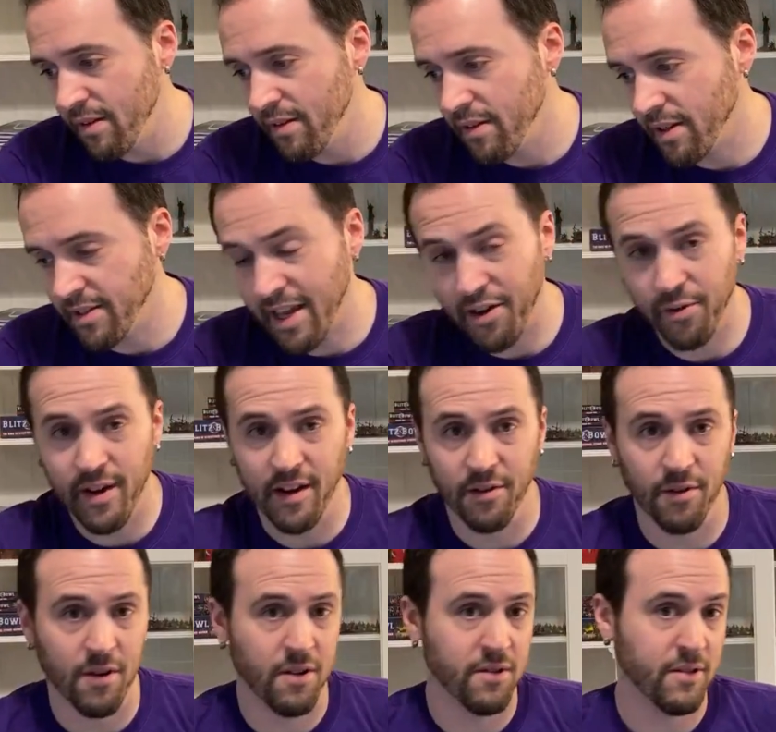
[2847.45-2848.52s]
Because I don't handle
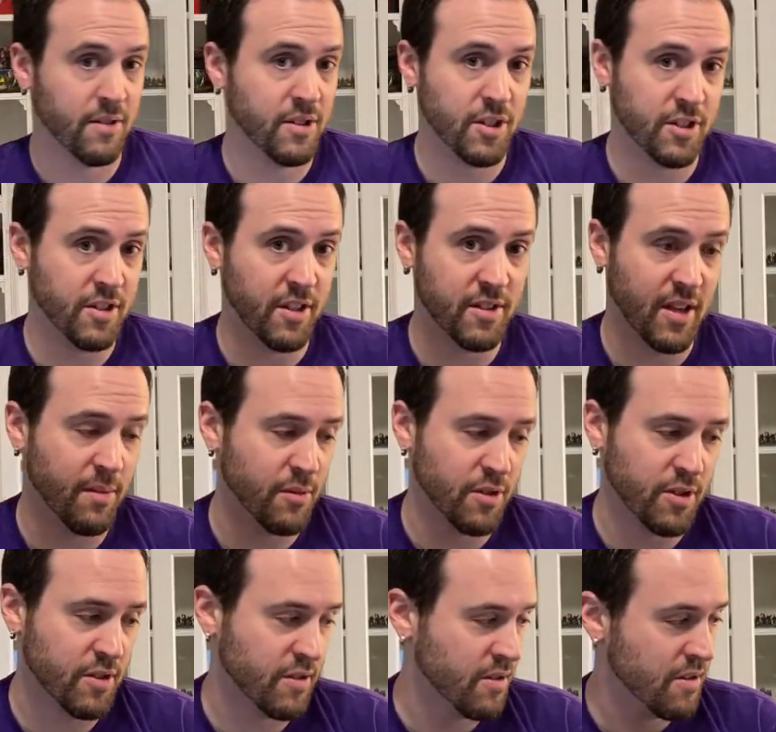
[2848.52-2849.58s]
all the logistics.
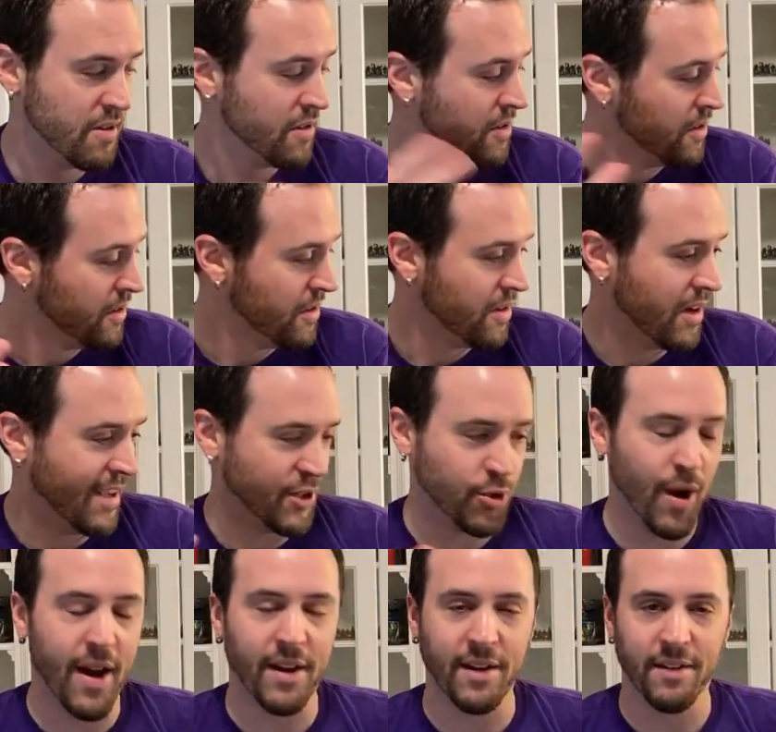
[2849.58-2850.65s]
I
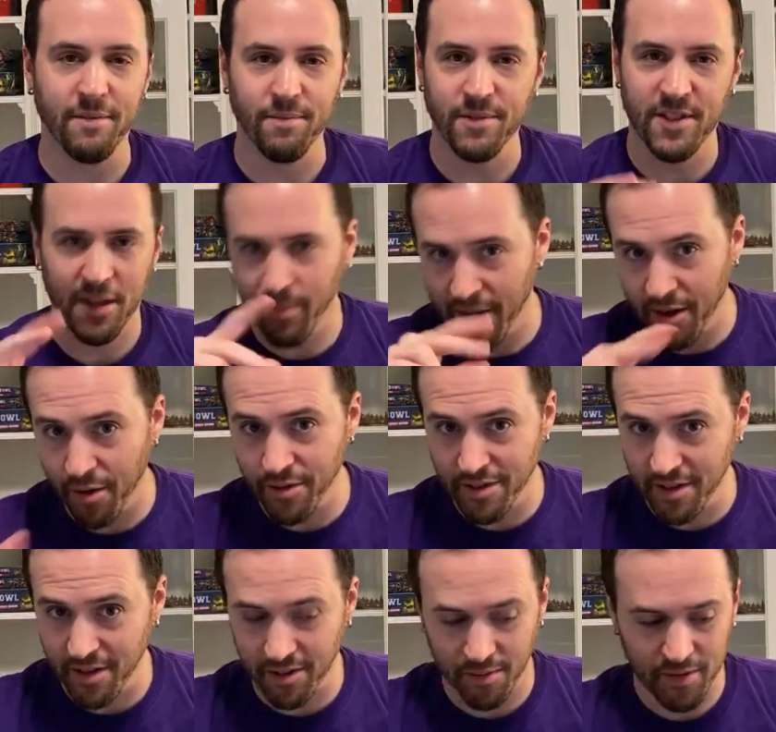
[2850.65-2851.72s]
try to stick my nose in
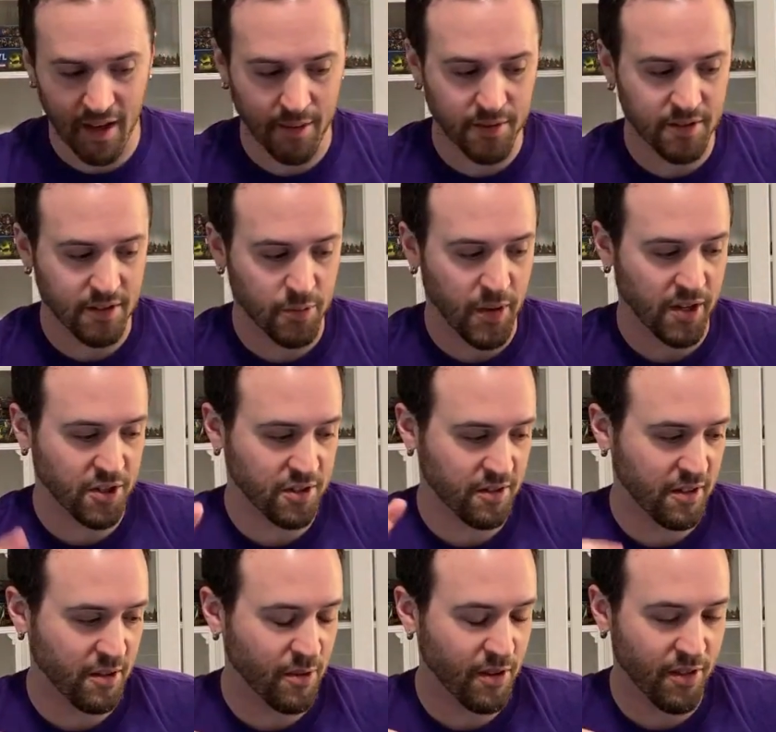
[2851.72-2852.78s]
there sometimes,
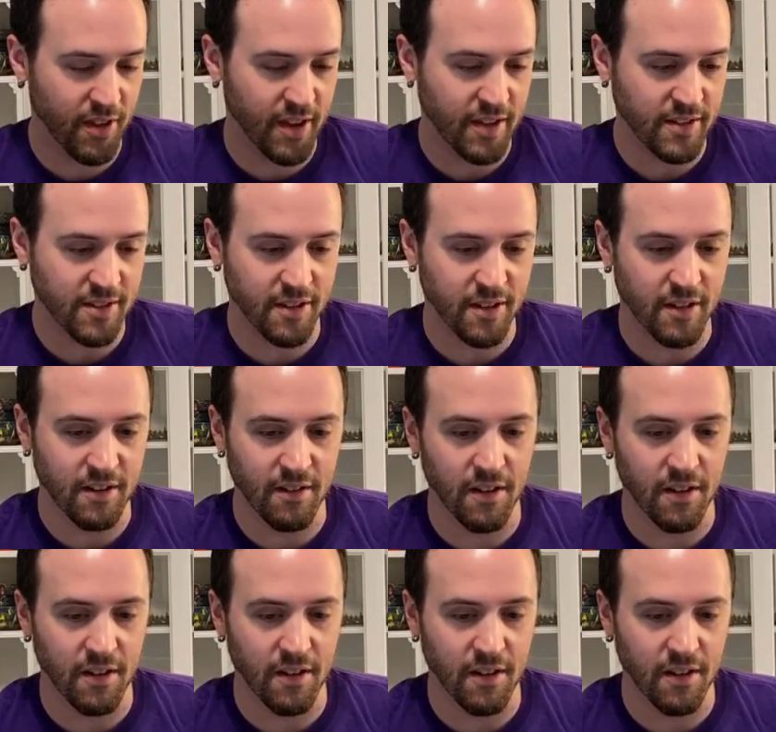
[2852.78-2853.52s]
especially with things that